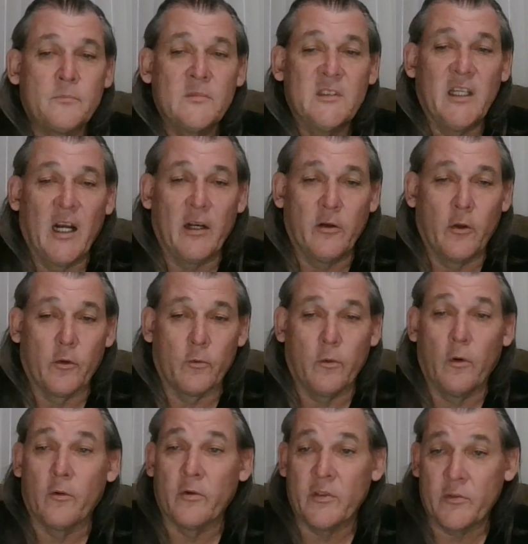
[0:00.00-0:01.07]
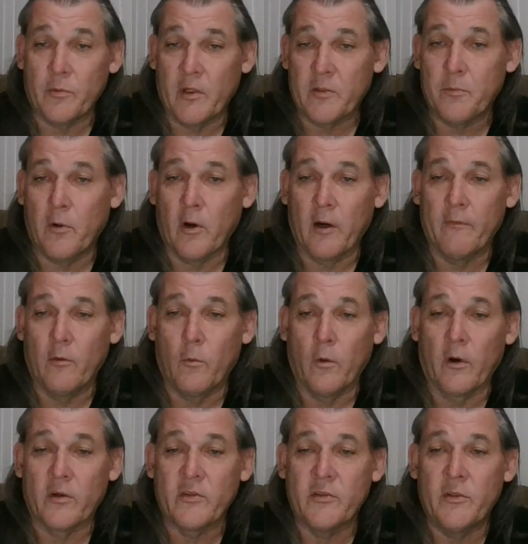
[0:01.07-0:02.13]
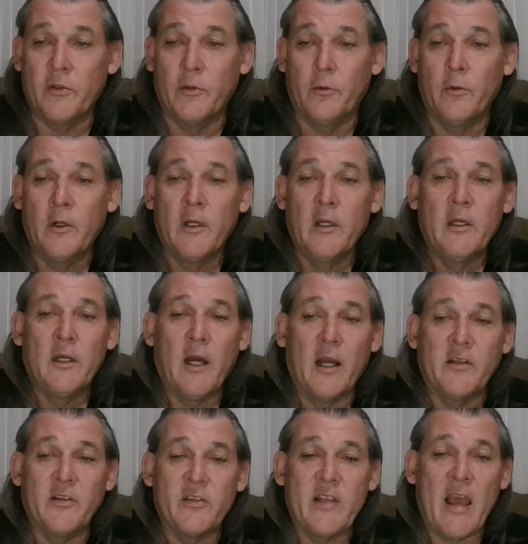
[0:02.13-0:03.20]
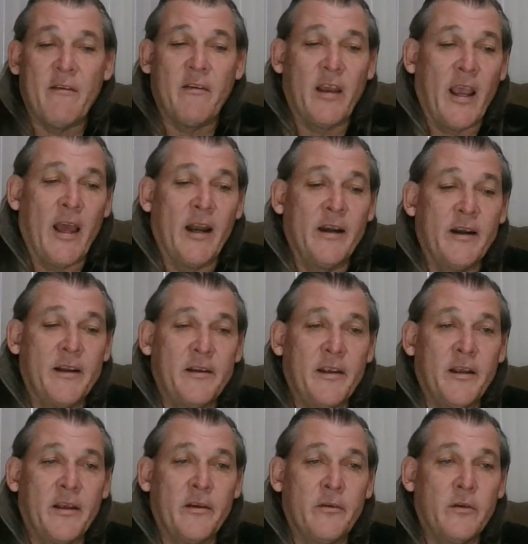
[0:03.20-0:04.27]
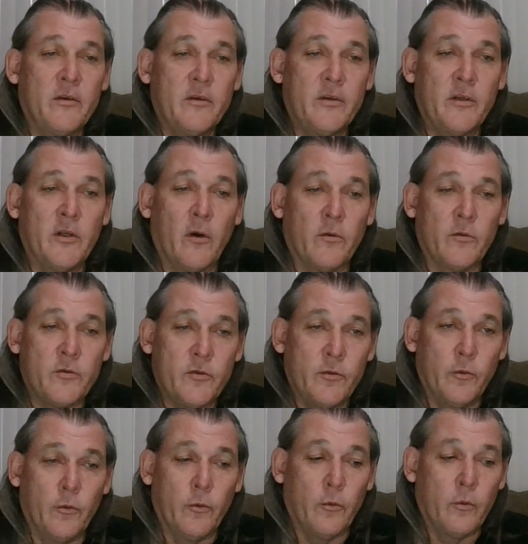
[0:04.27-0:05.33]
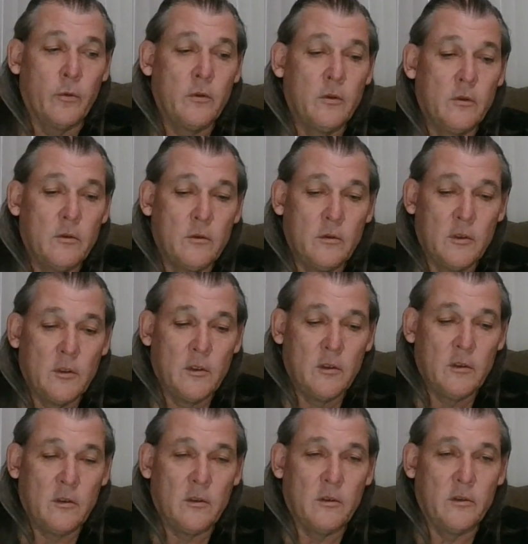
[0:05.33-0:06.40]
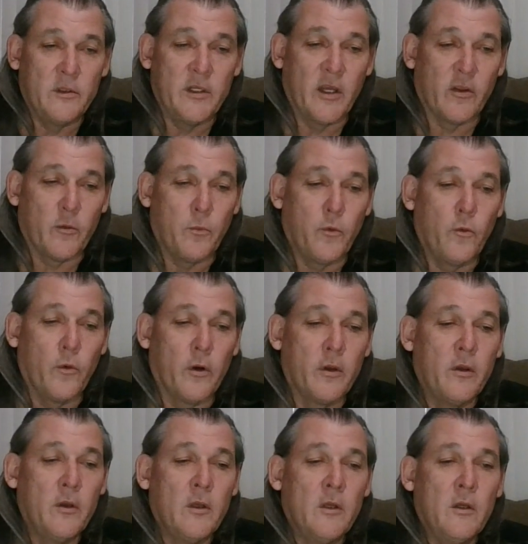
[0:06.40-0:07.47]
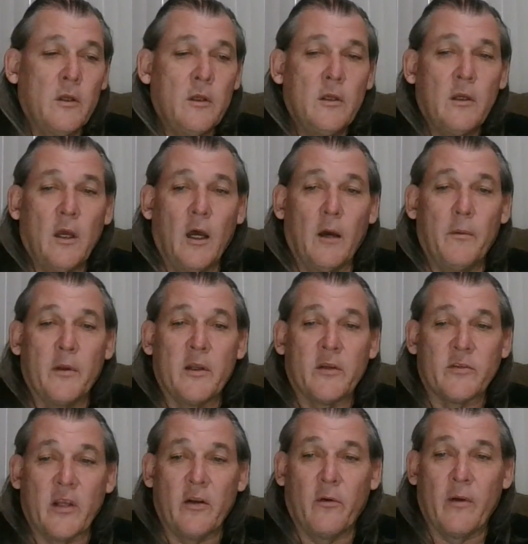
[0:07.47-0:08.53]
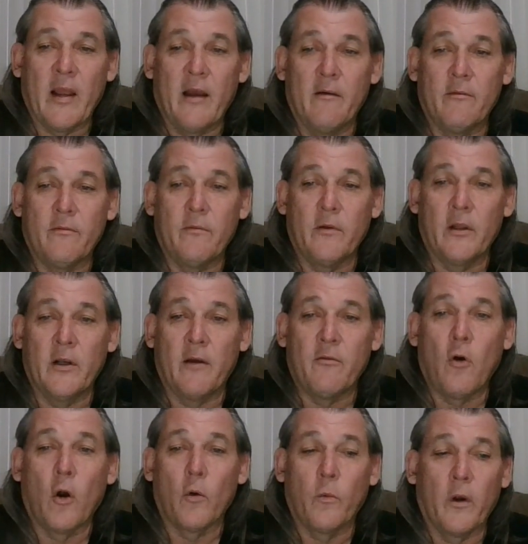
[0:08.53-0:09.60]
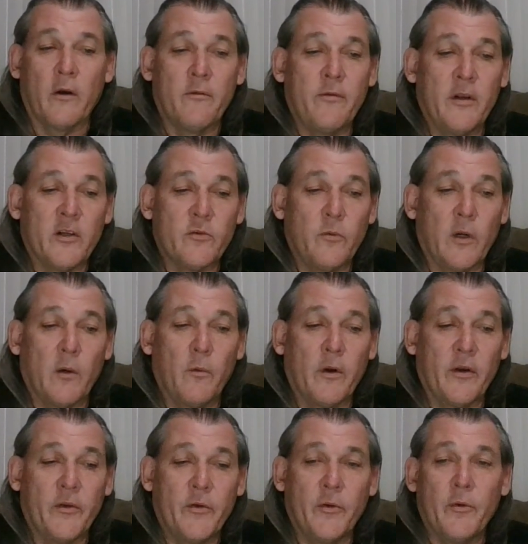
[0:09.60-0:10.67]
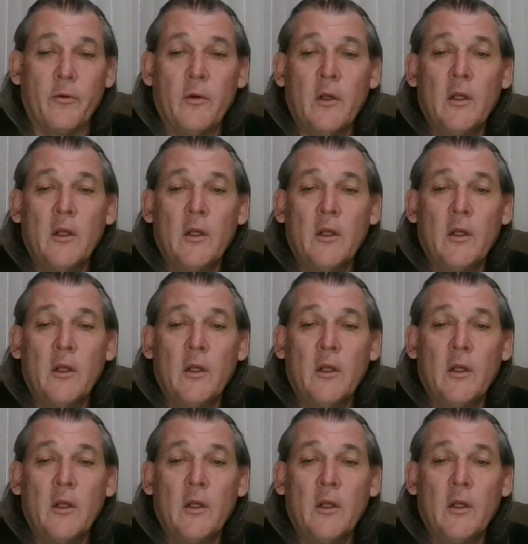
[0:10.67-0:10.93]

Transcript: I know the rotary switch part of it works too. I just haven't added it in, to the other board because I don't have enough hardware to finish what I want to do.